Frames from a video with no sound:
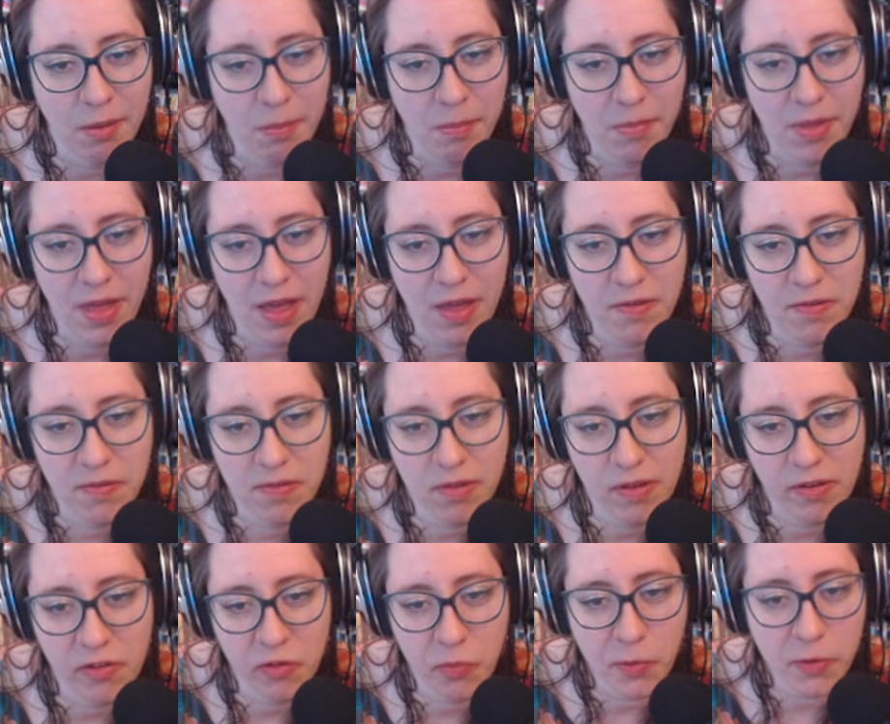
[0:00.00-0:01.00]
as
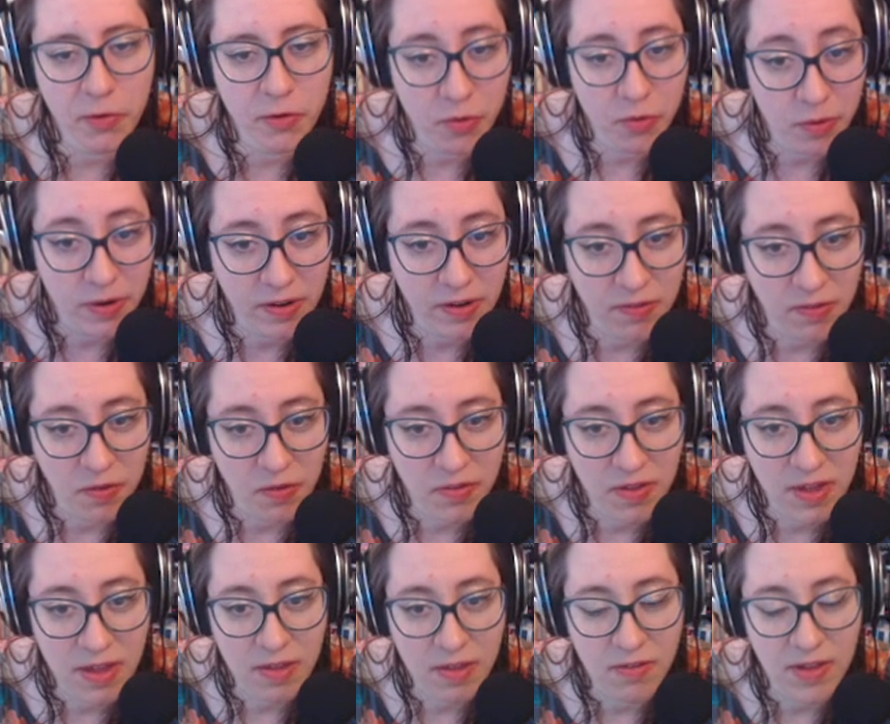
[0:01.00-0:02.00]
exploratory as this
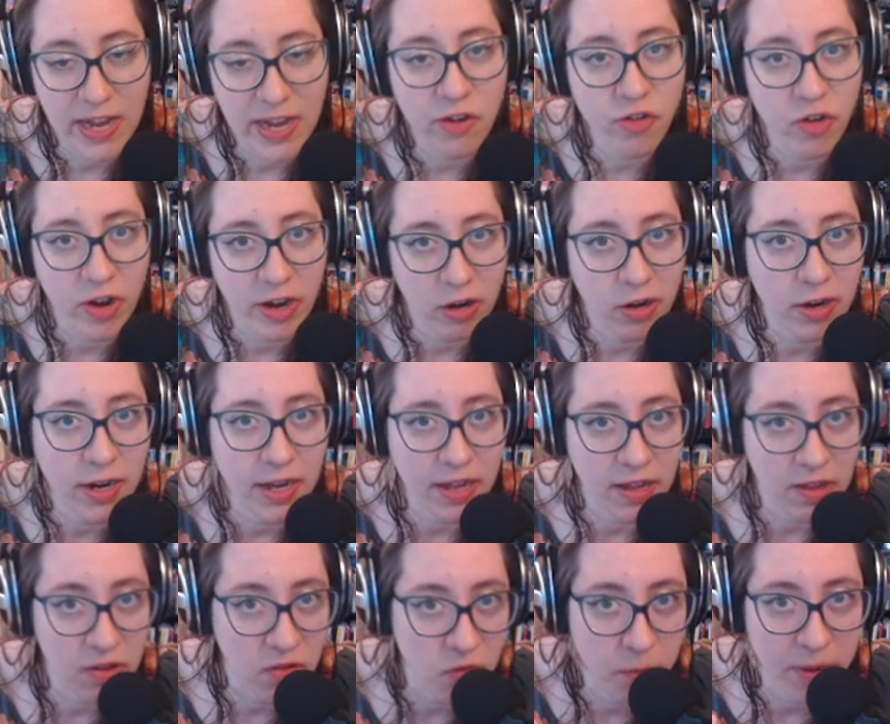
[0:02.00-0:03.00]
is, each area
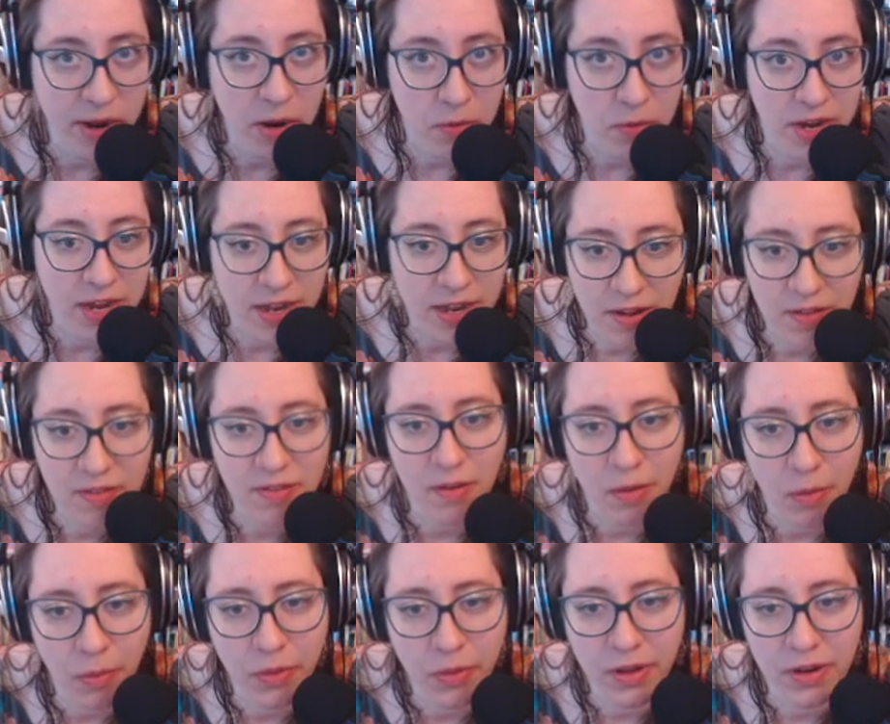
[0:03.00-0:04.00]
is bounded.
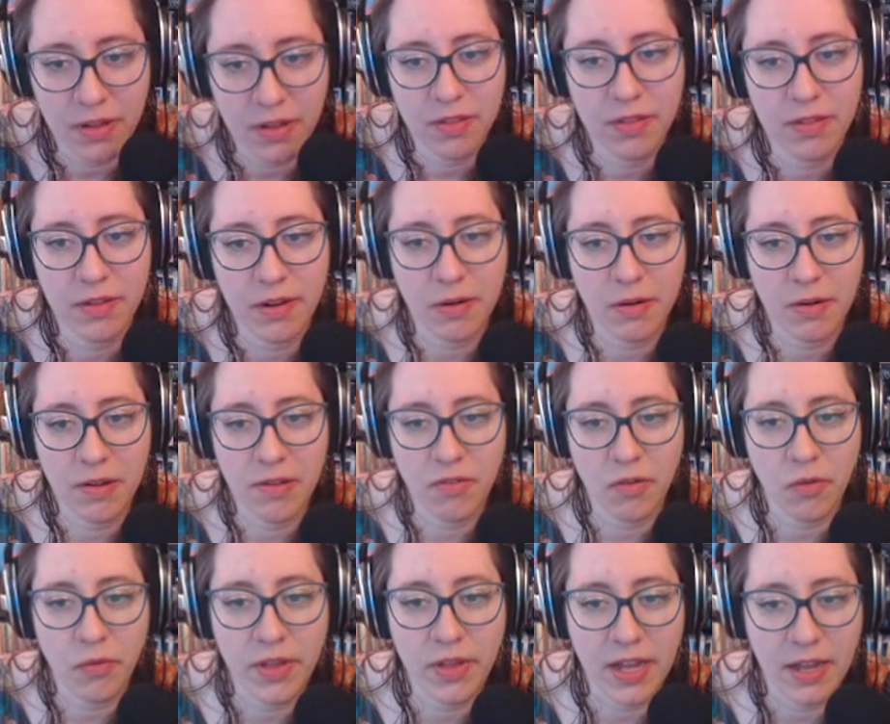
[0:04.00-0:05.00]
So there is
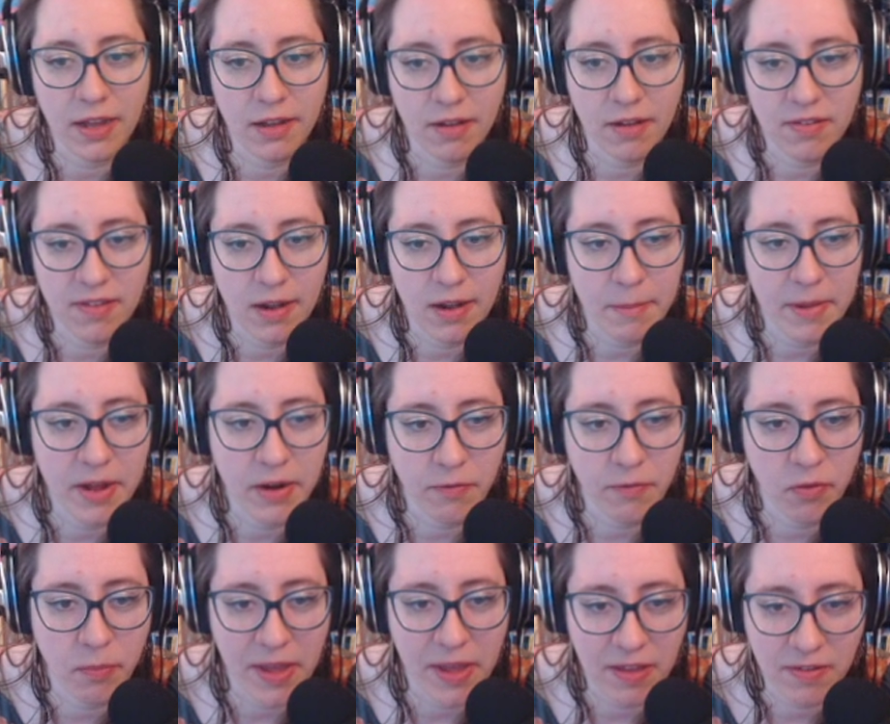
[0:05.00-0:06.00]
only a set amount of
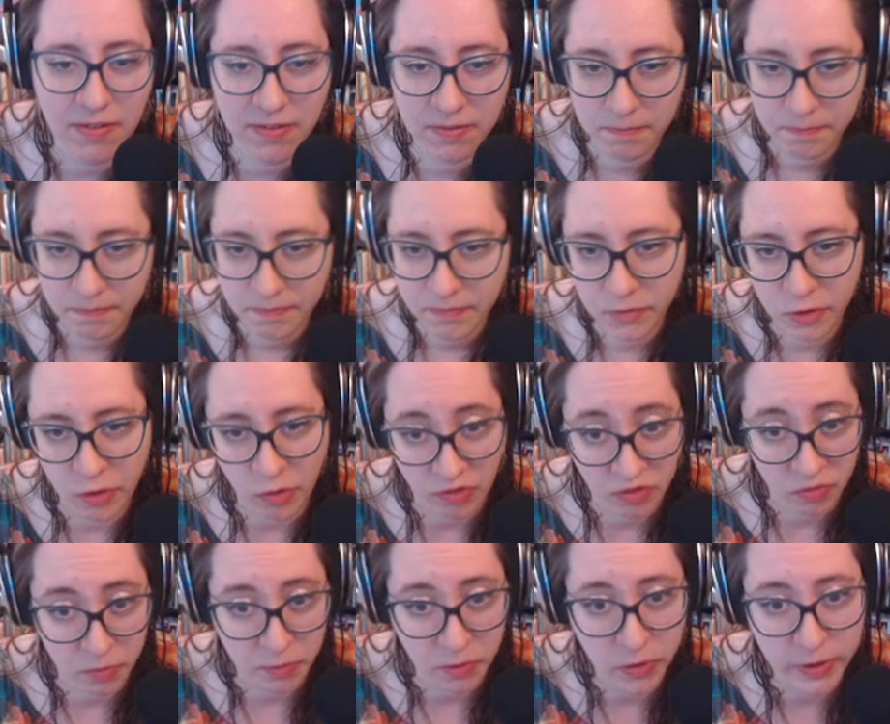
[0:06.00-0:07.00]
space to
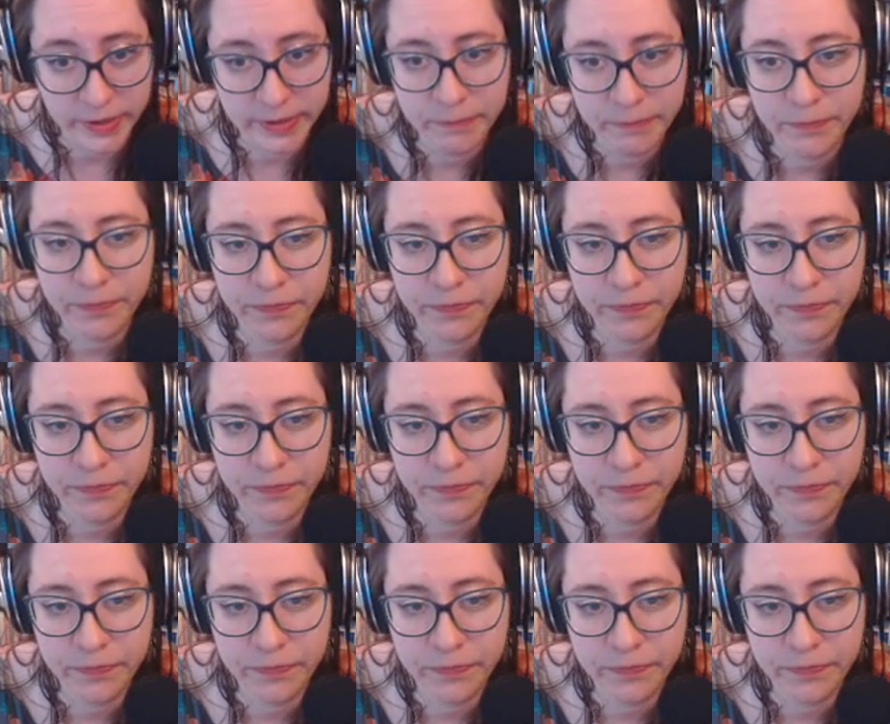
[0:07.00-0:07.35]
explore.